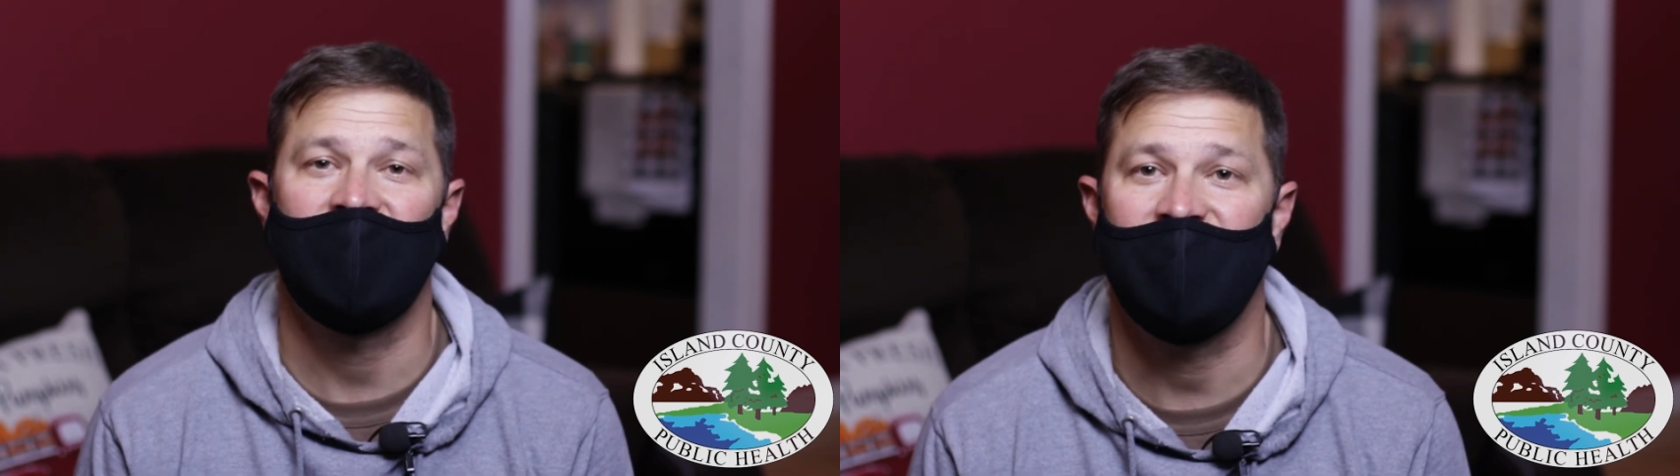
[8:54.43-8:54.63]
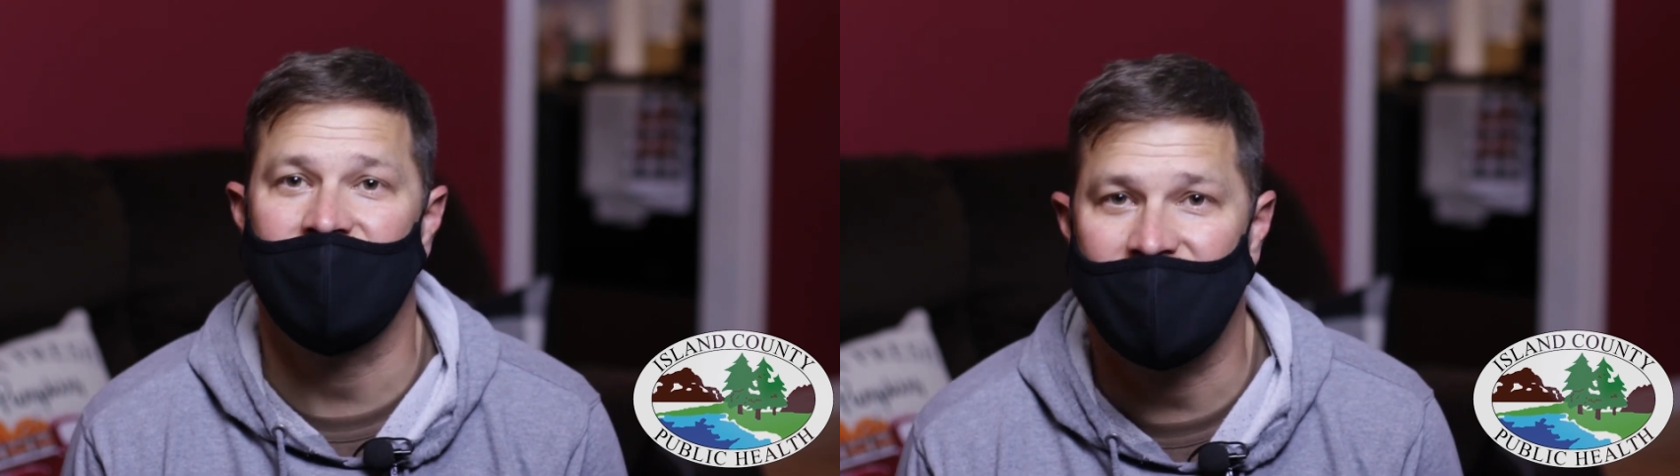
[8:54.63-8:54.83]

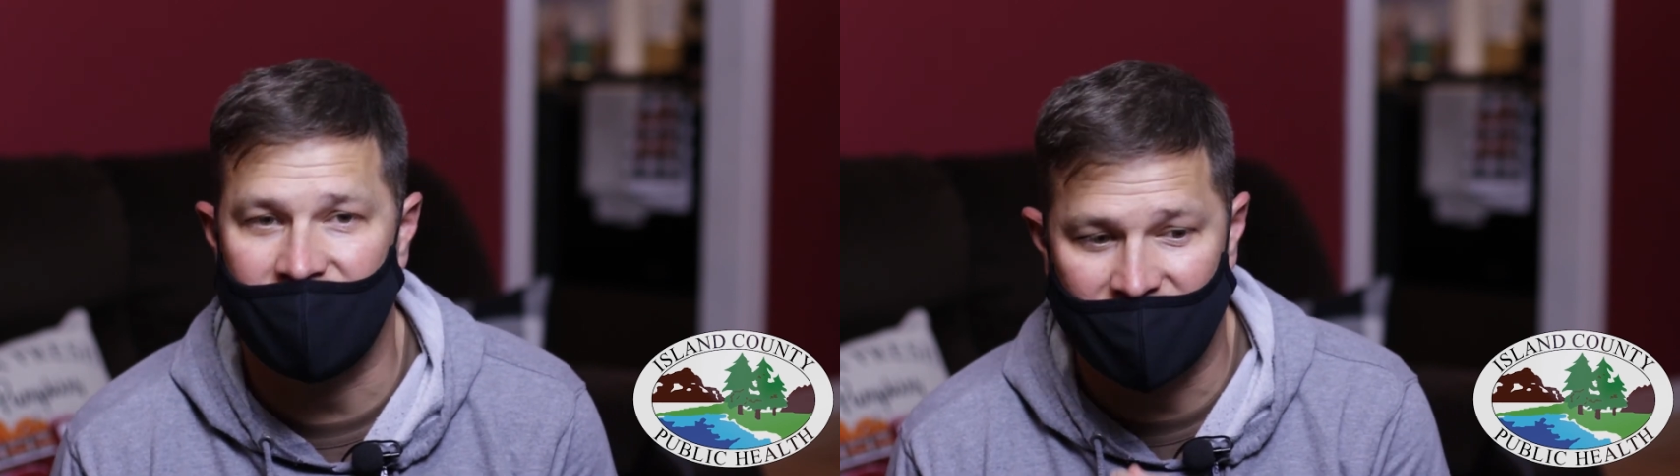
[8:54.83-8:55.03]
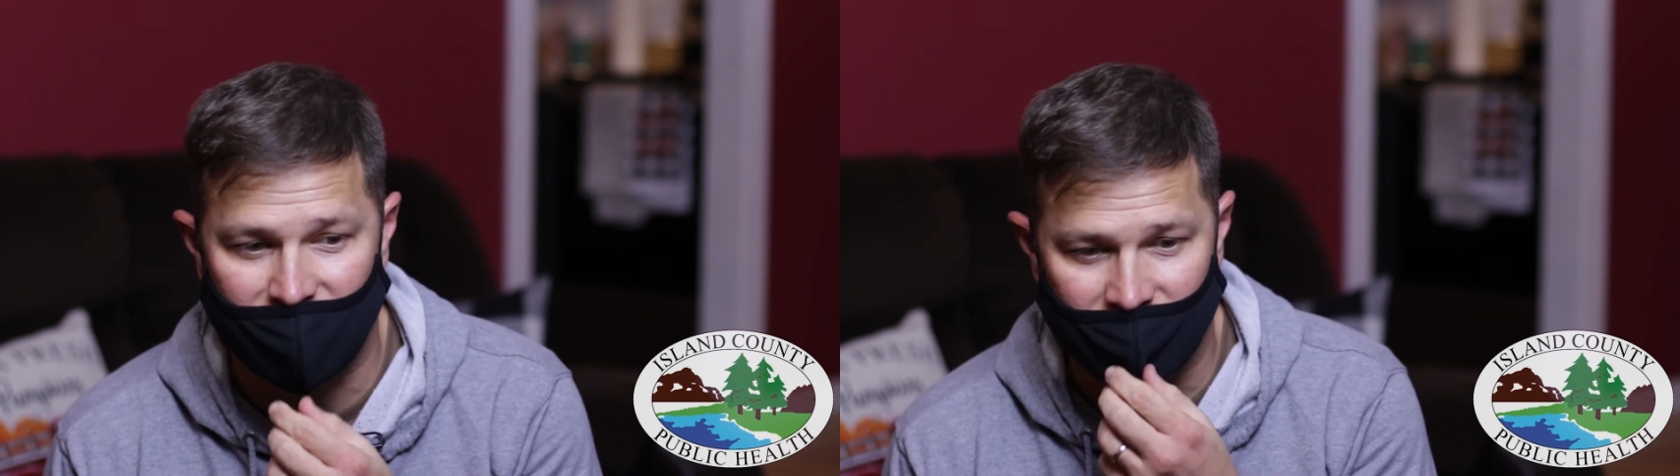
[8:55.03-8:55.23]
had to
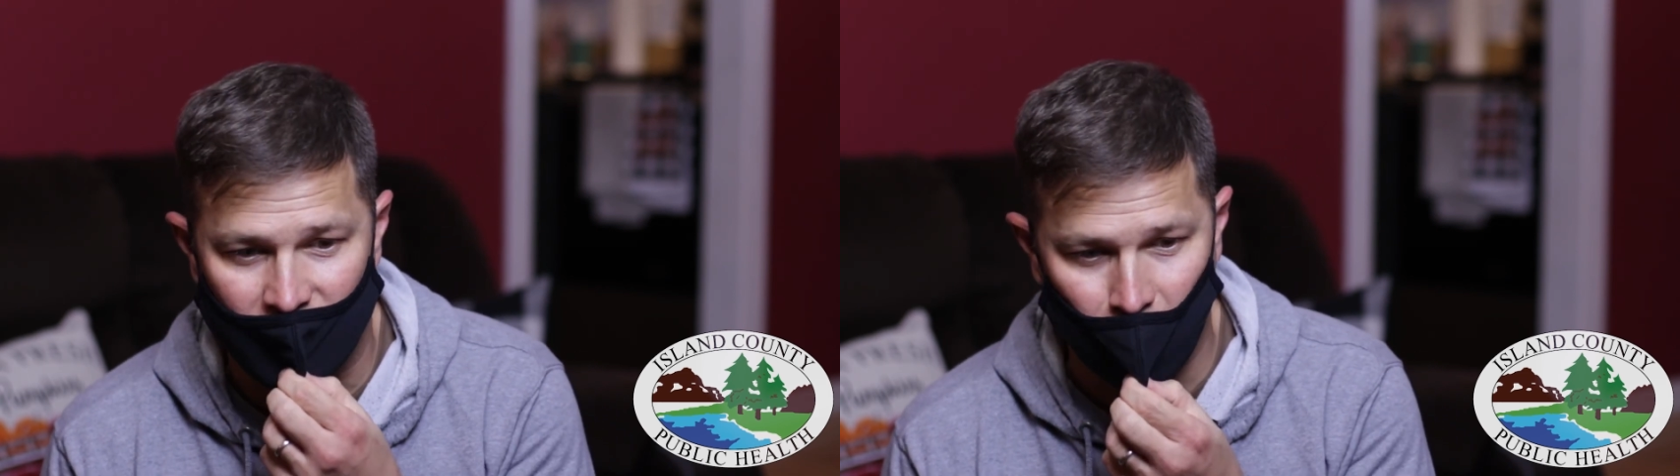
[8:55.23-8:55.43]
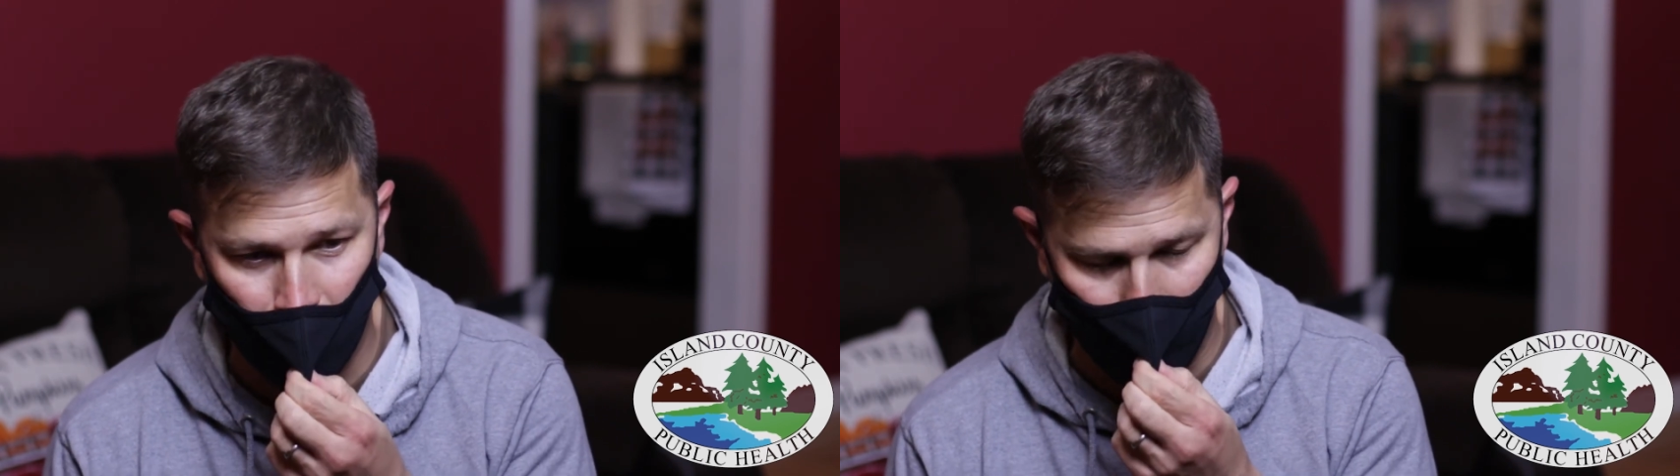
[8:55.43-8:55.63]

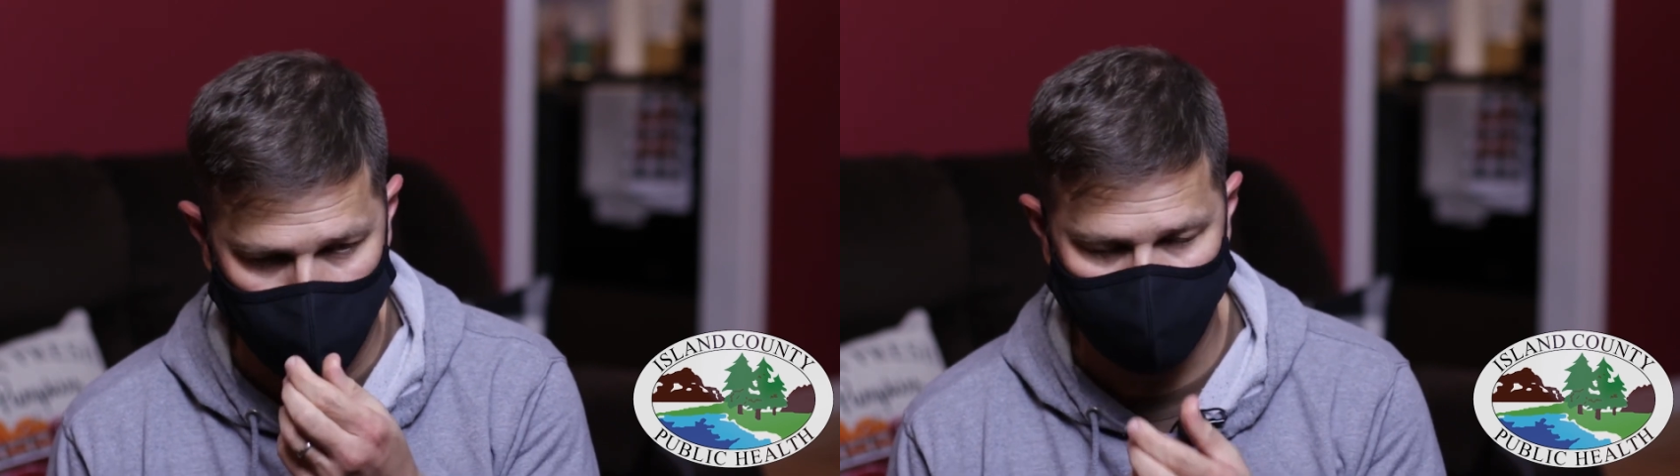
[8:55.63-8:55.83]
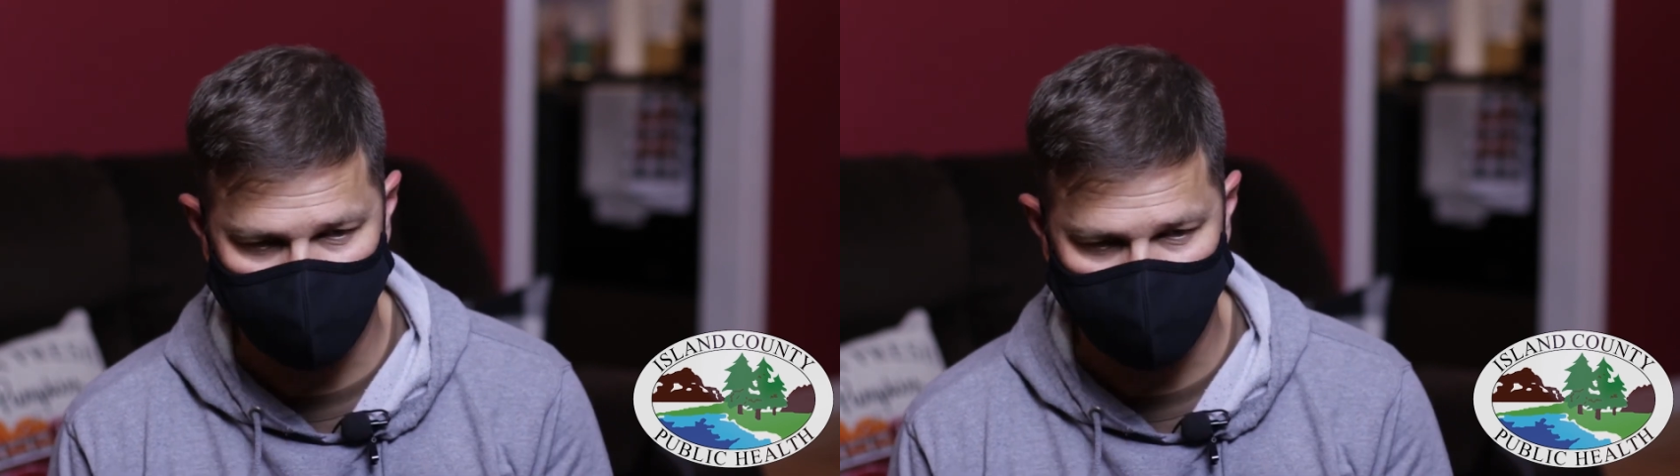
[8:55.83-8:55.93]
have